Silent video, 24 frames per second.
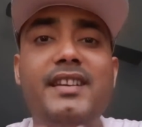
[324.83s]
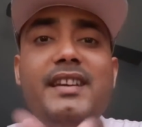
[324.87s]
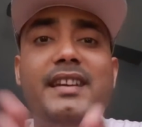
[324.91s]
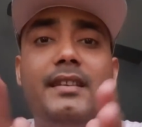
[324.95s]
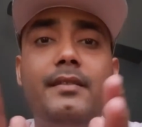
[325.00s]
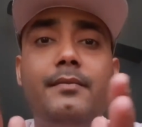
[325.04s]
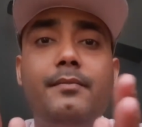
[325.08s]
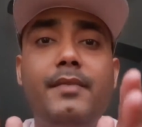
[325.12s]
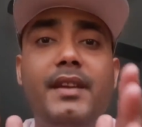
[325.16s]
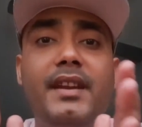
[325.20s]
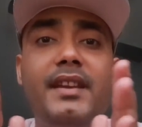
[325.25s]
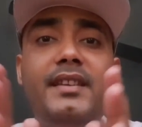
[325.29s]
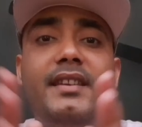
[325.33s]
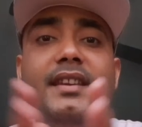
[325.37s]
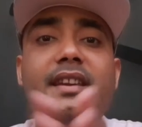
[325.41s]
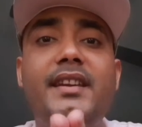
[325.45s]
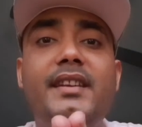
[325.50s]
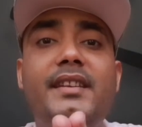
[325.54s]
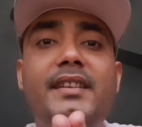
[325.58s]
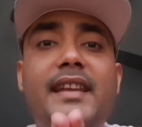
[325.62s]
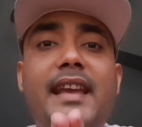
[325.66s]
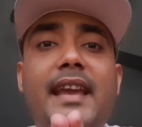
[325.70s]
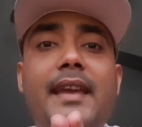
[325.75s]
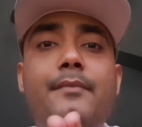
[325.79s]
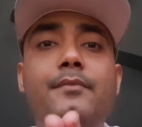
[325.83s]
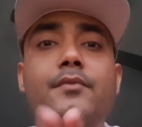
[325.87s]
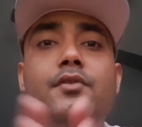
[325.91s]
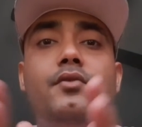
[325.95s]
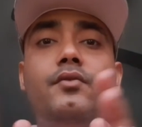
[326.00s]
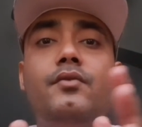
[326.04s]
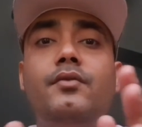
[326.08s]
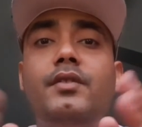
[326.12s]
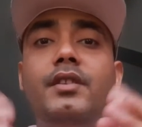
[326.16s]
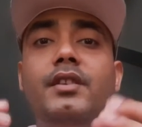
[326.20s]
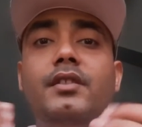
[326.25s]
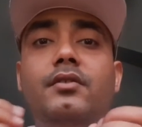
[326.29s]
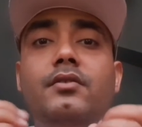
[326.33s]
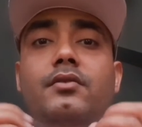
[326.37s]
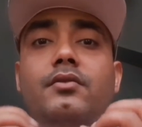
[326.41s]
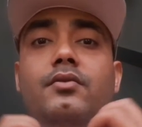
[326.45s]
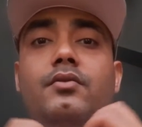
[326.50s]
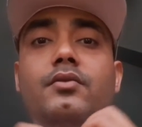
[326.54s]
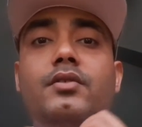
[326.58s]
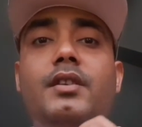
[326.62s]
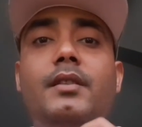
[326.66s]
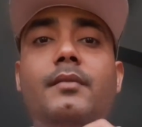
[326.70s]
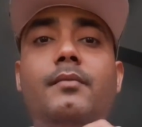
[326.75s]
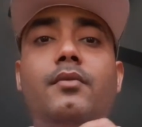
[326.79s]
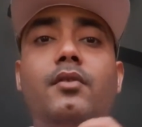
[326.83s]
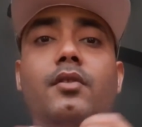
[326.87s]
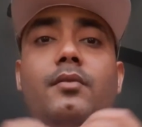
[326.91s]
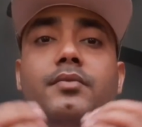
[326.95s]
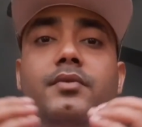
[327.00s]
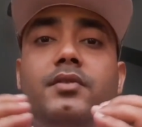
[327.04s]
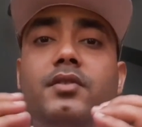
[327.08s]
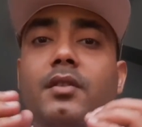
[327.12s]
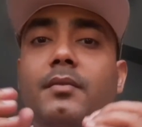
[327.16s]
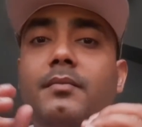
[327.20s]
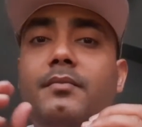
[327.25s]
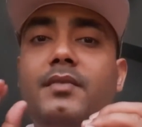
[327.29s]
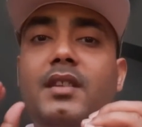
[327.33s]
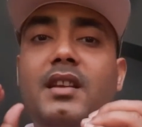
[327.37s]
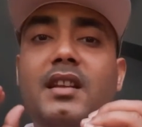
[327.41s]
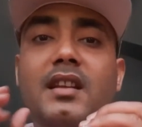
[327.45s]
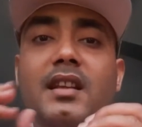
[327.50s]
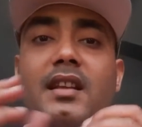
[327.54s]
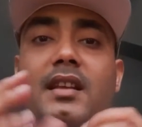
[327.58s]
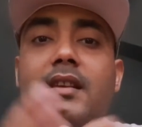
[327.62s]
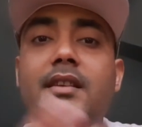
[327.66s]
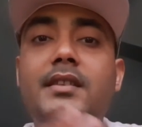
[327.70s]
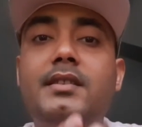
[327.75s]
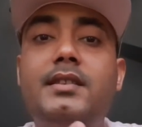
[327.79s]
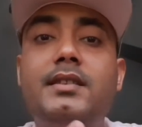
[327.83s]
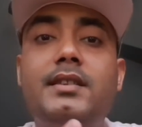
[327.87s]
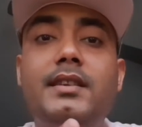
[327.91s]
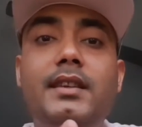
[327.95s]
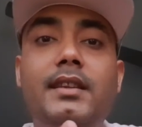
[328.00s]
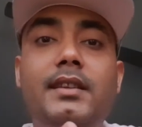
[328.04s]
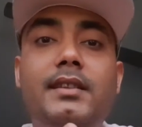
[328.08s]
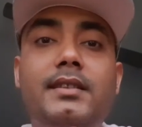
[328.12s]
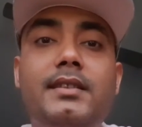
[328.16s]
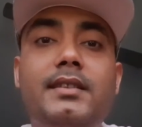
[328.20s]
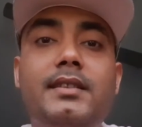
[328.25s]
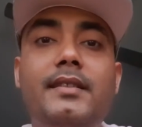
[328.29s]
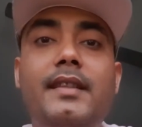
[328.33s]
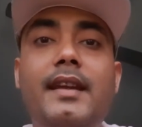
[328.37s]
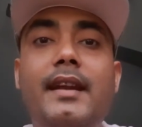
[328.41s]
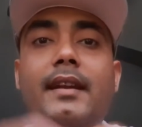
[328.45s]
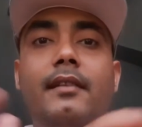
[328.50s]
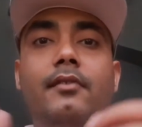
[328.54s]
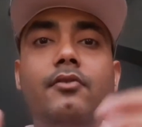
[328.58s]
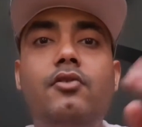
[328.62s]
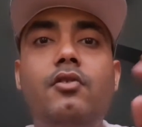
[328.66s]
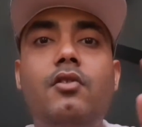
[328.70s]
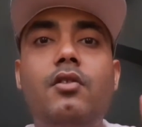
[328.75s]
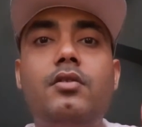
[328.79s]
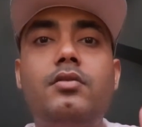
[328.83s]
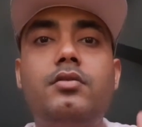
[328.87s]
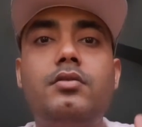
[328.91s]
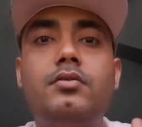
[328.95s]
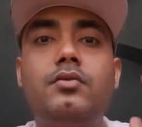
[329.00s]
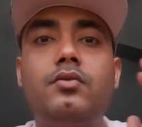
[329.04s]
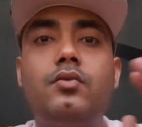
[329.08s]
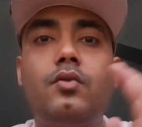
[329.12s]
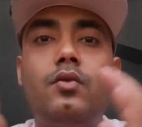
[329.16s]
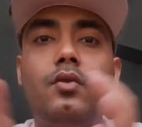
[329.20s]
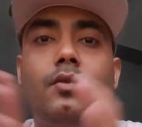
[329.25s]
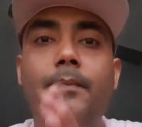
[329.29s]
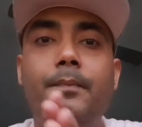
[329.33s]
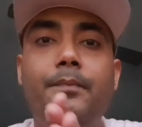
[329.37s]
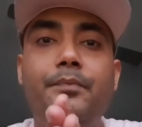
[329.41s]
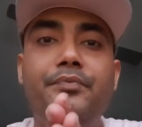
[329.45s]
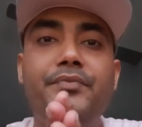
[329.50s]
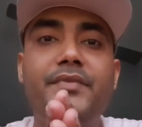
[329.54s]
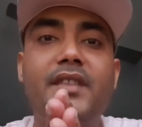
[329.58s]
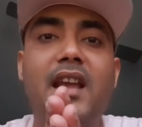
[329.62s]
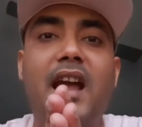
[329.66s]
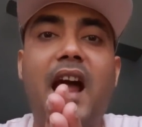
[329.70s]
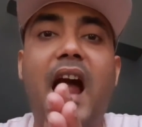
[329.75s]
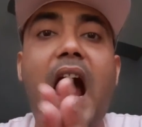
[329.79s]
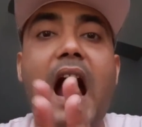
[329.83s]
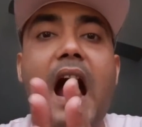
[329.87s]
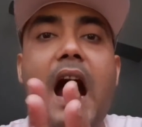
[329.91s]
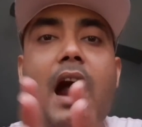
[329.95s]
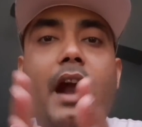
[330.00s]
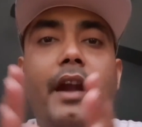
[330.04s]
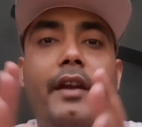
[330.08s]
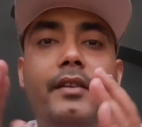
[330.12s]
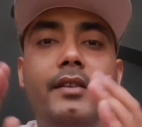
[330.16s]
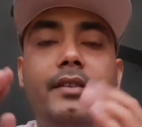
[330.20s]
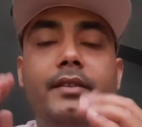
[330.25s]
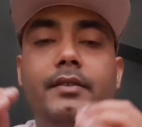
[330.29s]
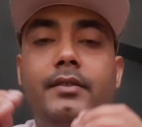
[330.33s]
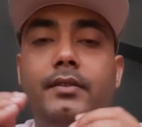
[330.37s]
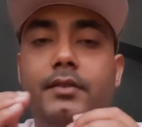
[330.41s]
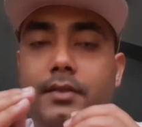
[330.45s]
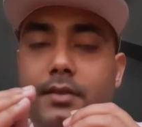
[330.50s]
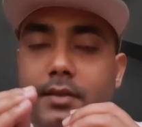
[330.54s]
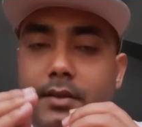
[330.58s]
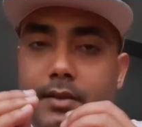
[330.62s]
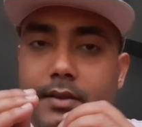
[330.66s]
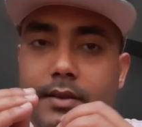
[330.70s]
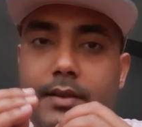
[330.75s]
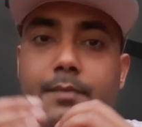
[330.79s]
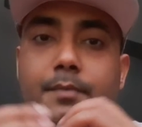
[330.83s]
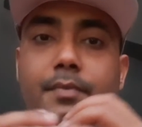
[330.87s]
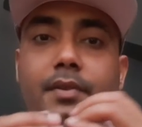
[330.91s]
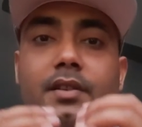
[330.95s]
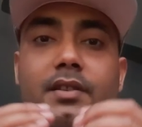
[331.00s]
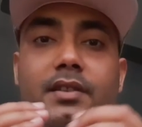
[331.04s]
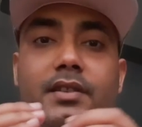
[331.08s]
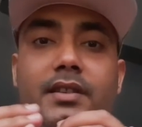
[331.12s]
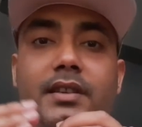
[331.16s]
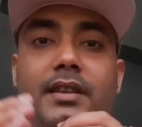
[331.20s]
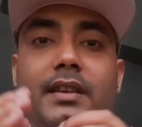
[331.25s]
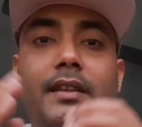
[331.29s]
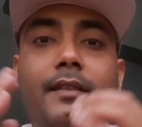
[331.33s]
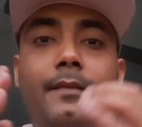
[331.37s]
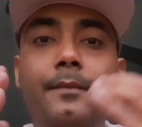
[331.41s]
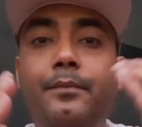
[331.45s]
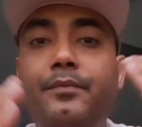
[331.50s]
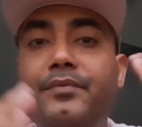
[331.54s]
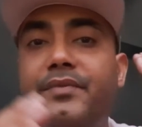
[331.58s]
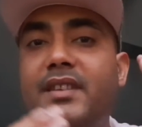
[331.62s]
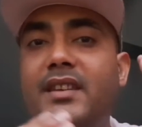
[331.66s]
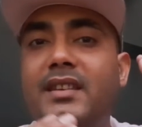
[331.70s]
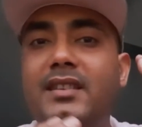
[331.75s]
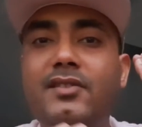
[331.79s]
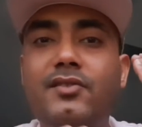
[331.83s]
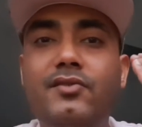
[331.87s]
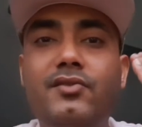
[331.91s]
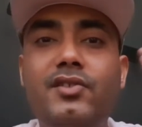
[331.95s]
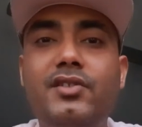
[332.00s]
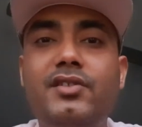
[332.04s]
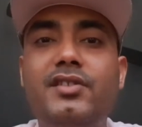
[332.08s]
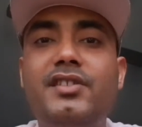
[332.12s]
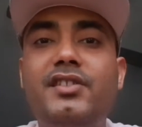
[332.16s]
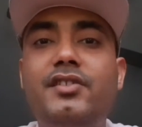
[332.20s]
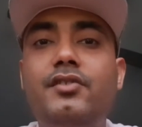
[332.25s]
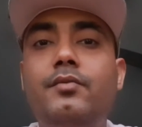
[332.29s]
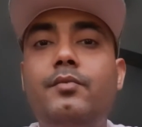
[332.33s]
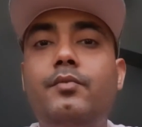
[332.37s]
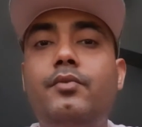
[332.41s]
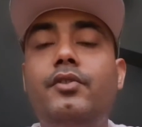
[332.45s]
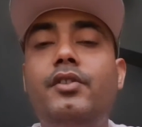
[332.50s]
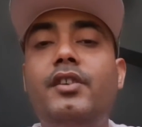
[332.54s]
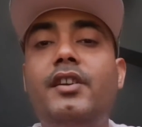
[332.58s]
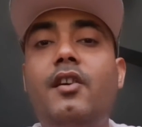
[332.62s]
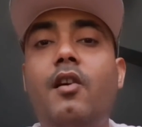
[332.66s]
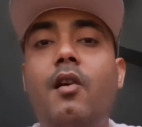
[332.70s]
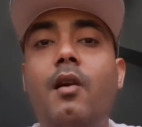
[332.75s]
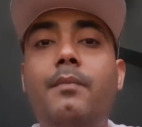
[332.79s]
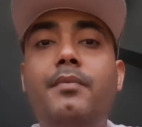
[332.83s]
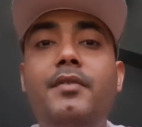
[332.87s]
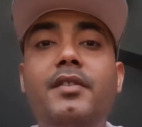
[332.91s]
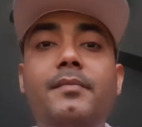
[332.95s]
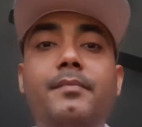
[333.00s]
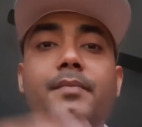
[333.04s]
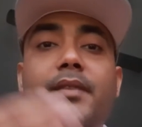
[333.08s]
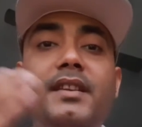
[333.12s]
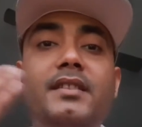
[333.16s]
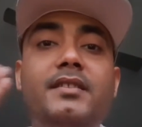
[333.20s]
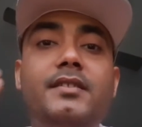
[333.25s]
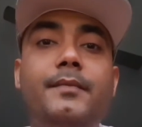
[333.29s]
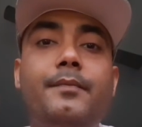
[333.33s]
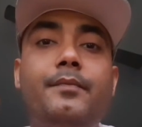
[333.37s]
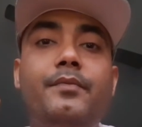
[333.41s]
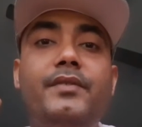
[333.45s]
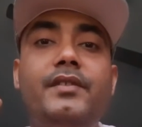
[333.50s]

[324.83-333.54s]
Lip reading: It may take time. You need to develop some skills that are not so hard. It is simple skill. You just need to build an opt-in page.